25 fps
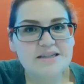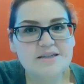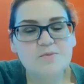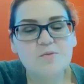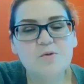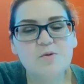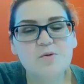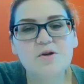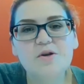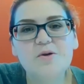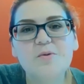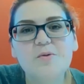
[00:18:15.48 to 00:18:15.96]
get
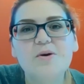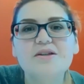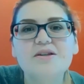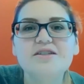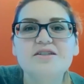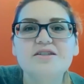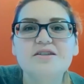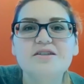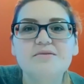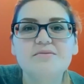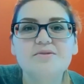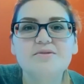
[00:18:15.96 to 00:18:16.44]
someone who
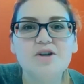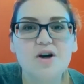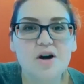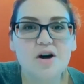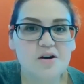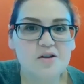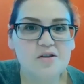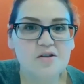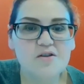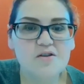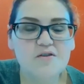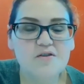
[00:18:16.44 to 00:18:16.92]
wants to
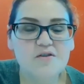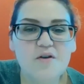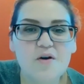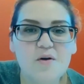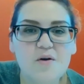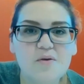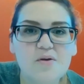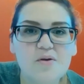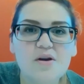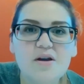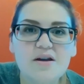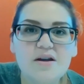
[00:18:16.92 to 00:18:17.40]
talk on the
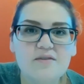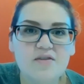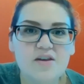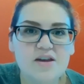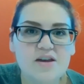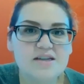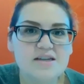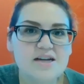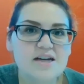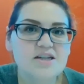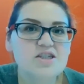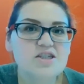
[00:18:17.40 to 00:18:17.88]
phone. If
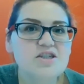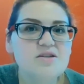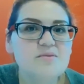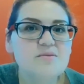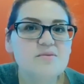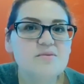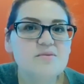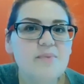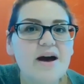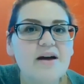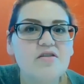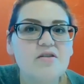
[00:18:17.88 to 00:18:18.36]
they text
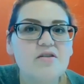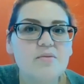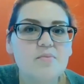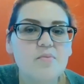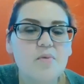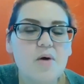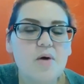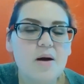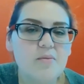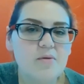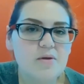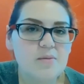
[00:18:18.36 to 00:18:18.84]
you back,
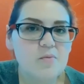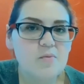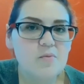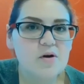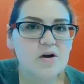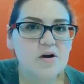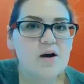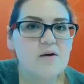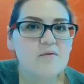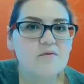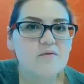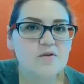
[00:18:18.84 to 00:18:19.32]
they're probably
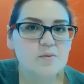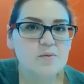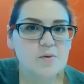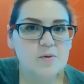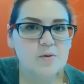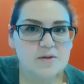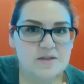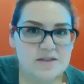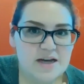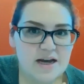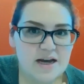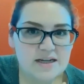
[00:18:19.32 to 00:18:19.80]
more
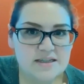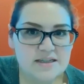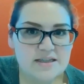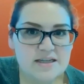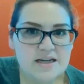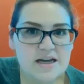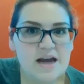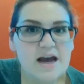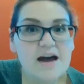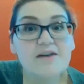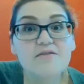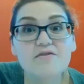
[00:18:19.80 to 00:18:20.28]
comfortable with
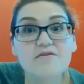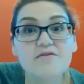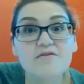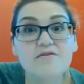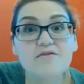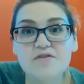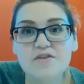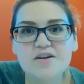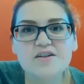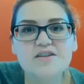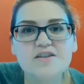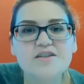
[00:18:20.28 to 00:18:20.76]
texting at
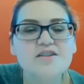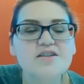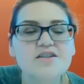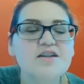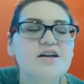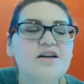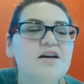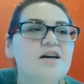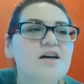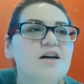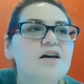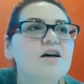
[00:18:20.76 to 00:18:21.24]
first.
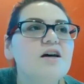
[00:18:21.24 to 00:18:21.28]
